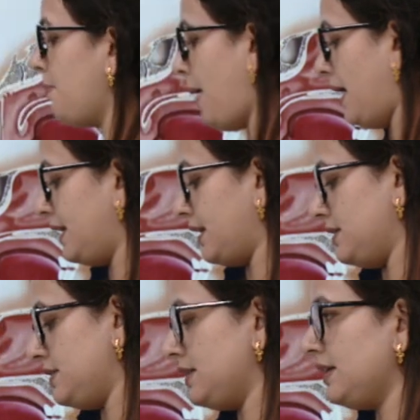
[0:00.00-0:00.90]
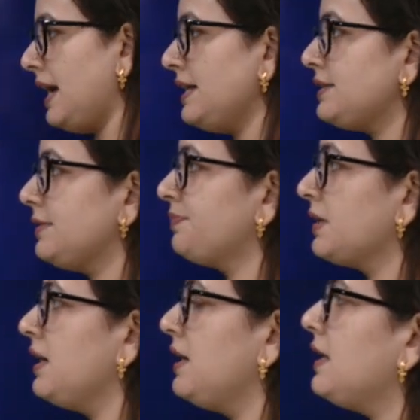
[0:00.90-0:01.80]
particles. Yes.
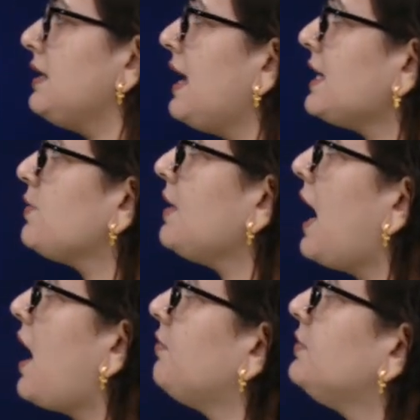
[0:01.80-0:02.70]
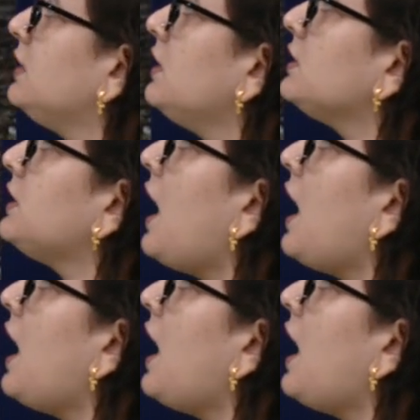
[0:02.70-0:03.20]
Next we have the